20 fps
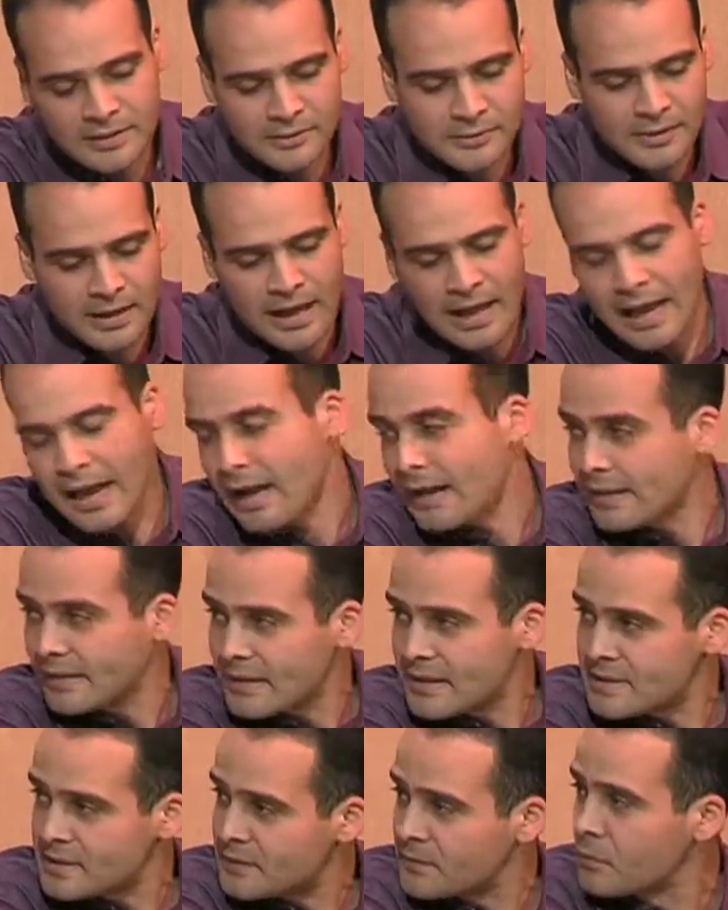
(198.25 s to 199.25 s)
there's a high
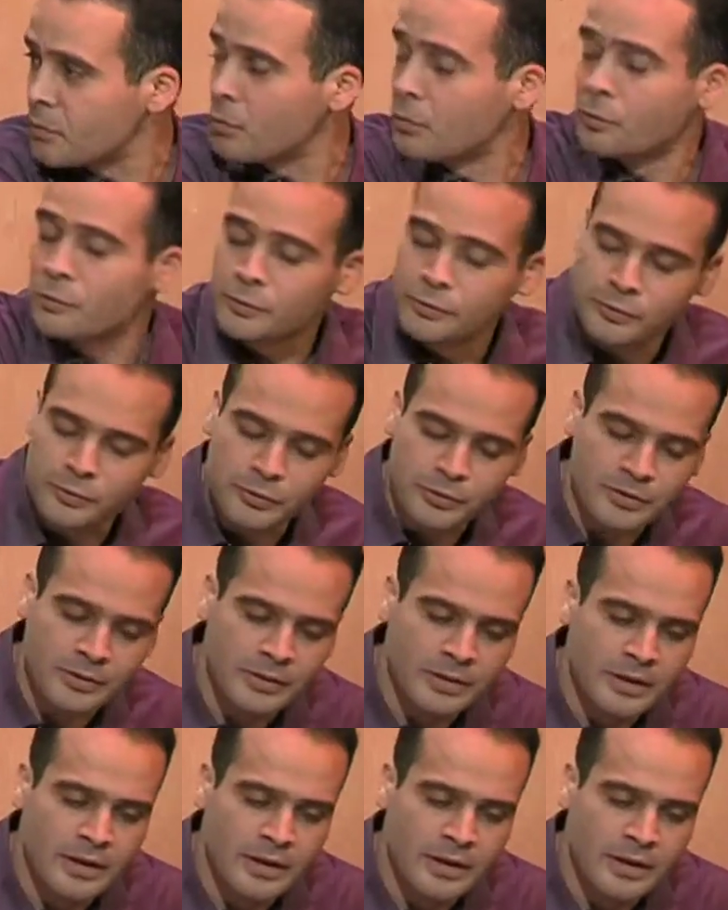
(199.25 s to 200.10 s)
density of corner stores.